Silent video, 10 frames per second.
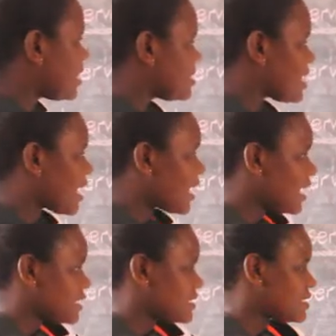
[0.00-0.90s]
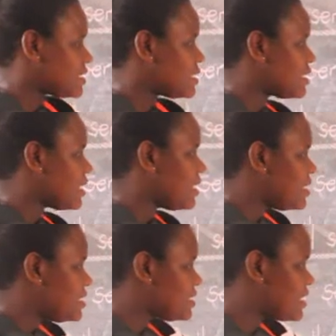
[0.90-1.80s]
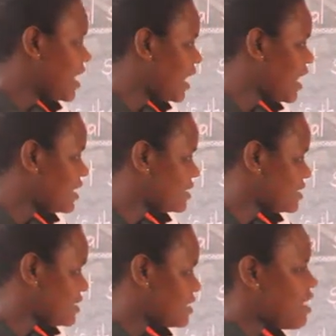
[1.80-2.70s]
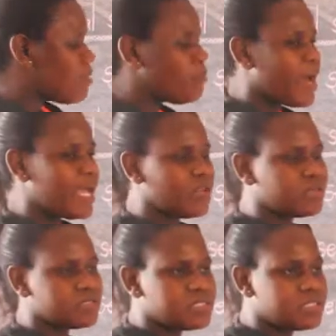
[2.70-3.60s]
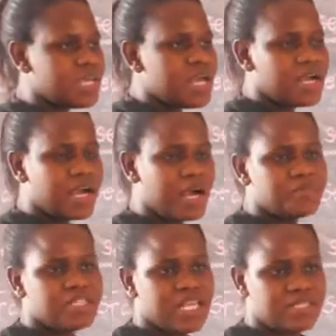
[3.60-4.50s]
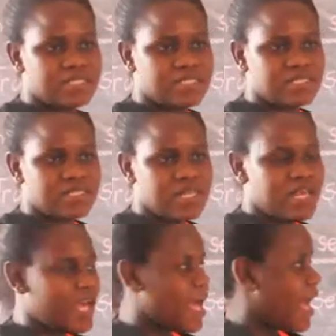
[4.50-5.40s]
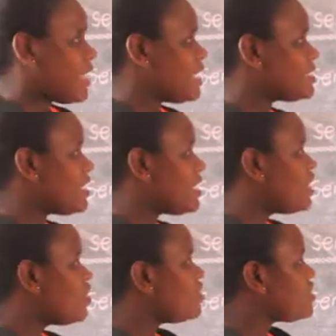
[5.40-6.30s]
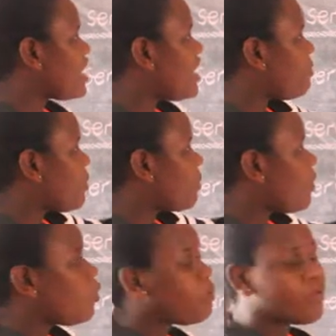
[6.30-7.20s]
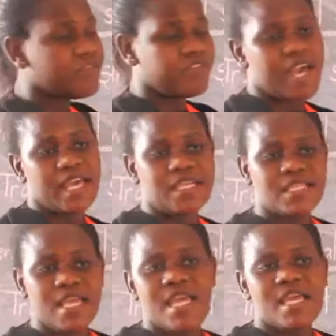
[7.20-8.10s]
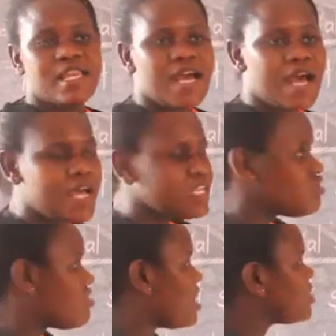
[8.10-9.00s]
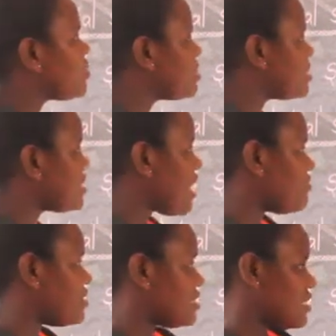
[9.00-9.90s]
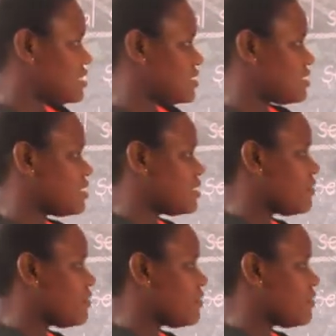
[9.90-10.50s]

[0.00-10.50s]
cyclists, sailors, pilots, captains. I get it? Those are the people who provide the transport services.